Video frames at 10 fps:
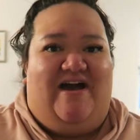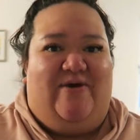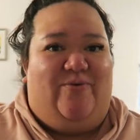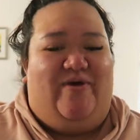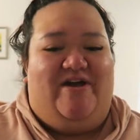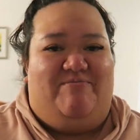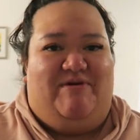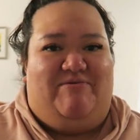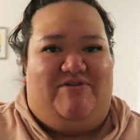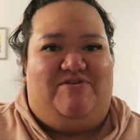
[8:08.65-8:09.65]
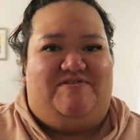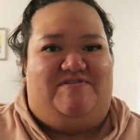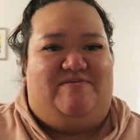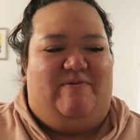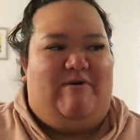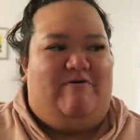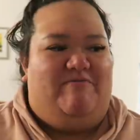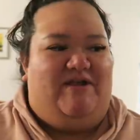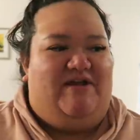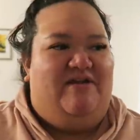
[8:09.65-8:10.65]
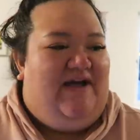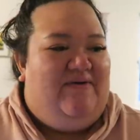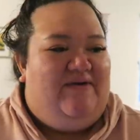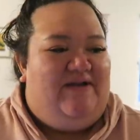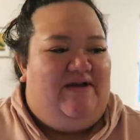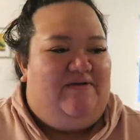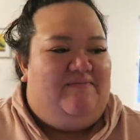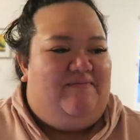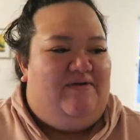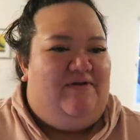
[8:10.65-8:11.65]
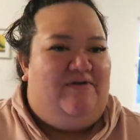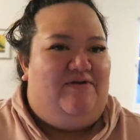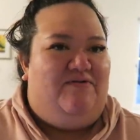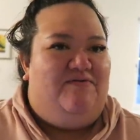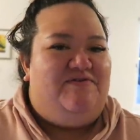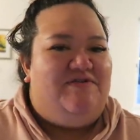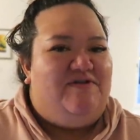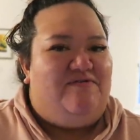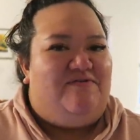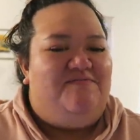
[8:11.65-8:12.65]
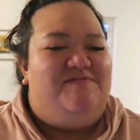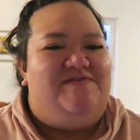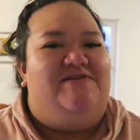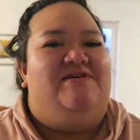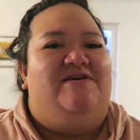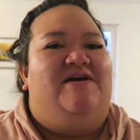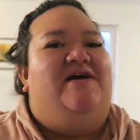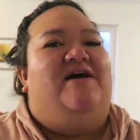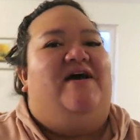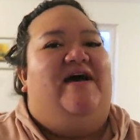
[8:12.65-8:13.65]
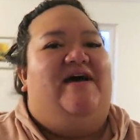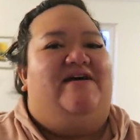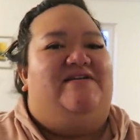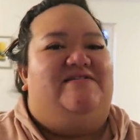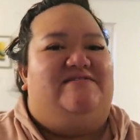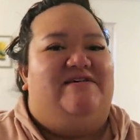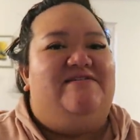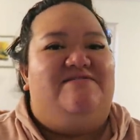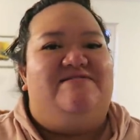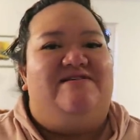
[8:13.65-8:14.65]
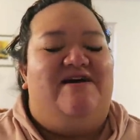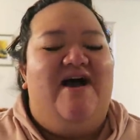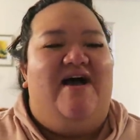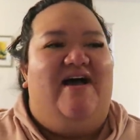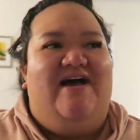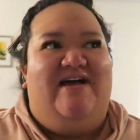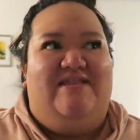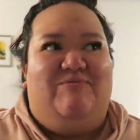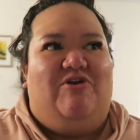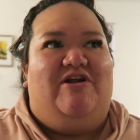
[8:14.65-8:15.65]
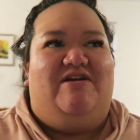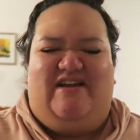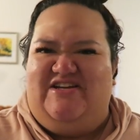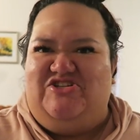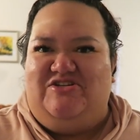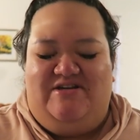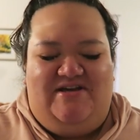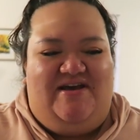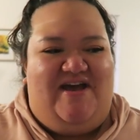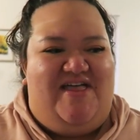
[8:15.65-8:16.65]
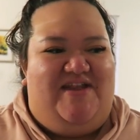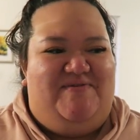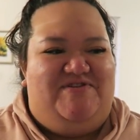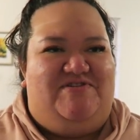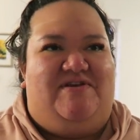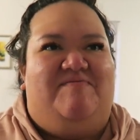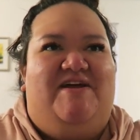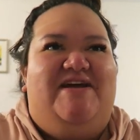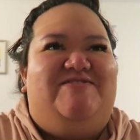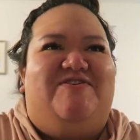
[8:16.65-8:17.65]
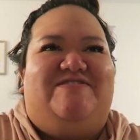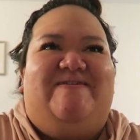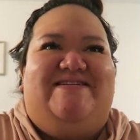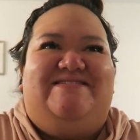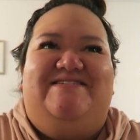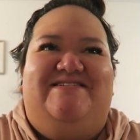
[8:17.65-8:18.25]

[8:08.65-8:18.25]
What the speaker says: I would wake up my brother, sister, my mom, and be like, I would go into the rooms at 6. In the morning-ish, and then I would just go, it's Christmas!